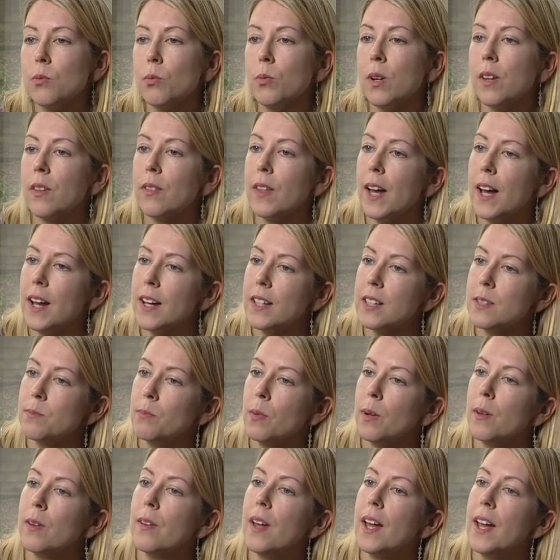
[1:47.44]
with
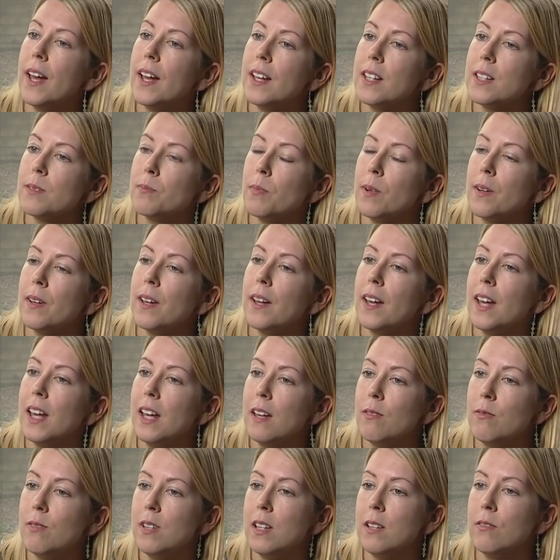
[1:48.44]
asthma, eczema,
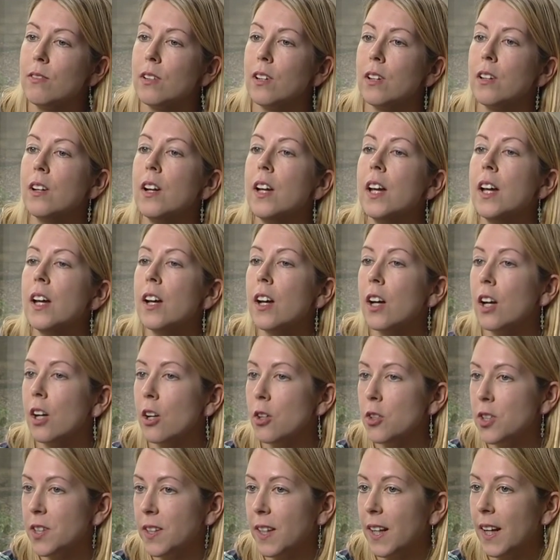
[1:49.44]
hay fever,
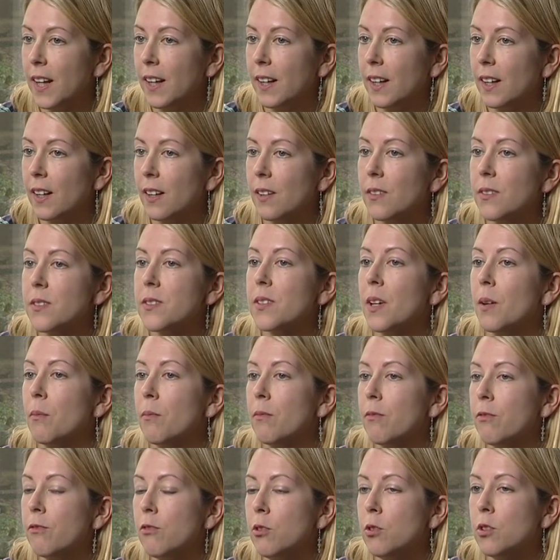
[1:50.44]
urticaria and some
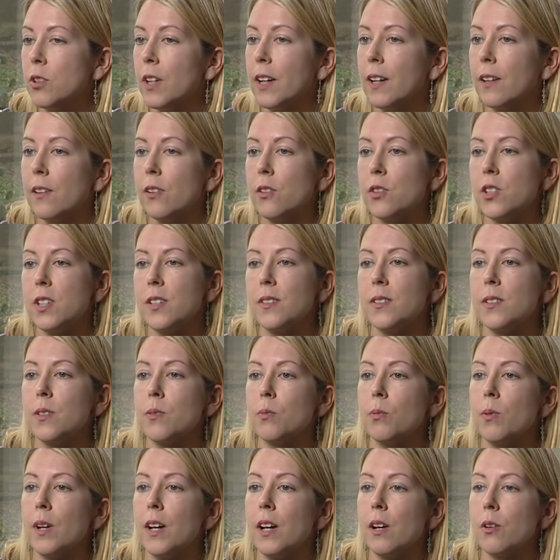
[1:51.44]
food allergies
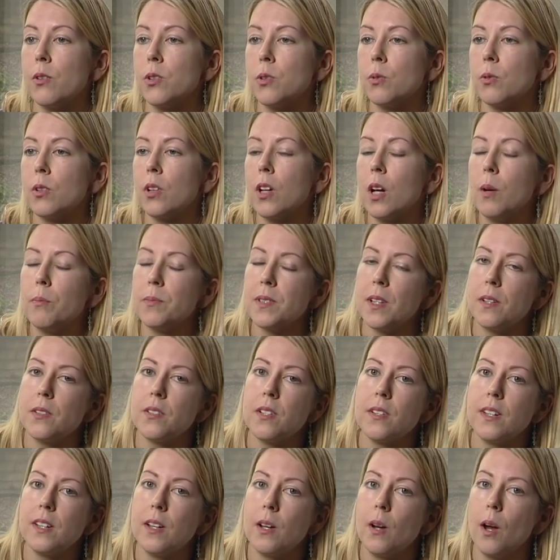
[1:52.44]
as well. So it comes
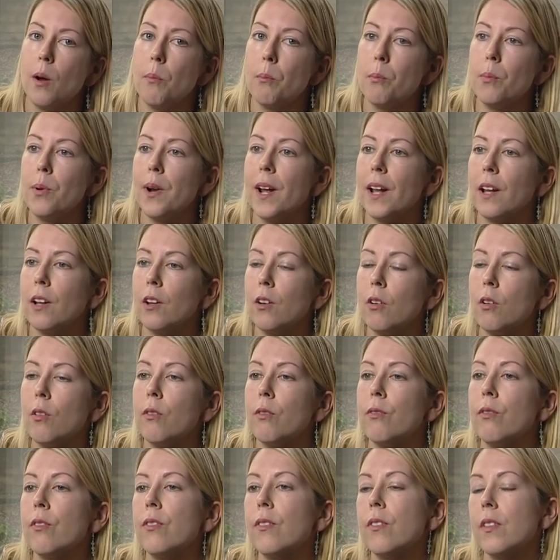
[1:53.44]
under the umbrella
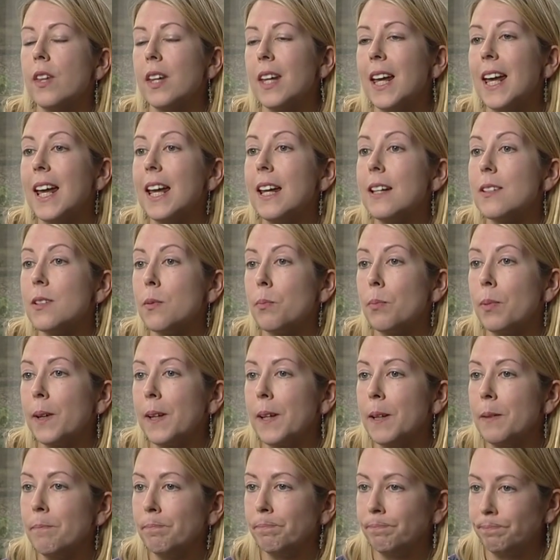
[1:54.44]
of
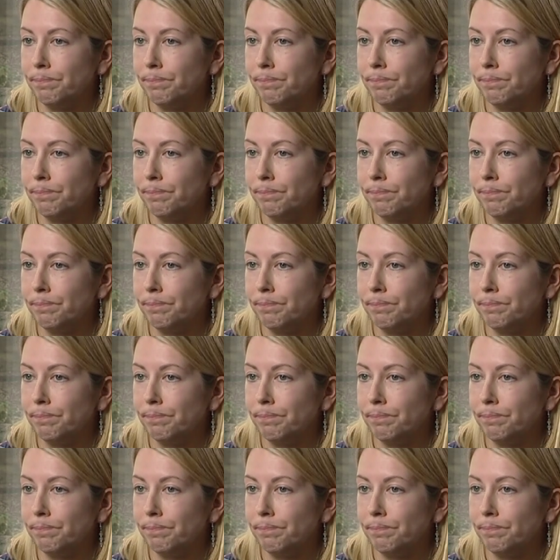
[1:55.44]
atopy.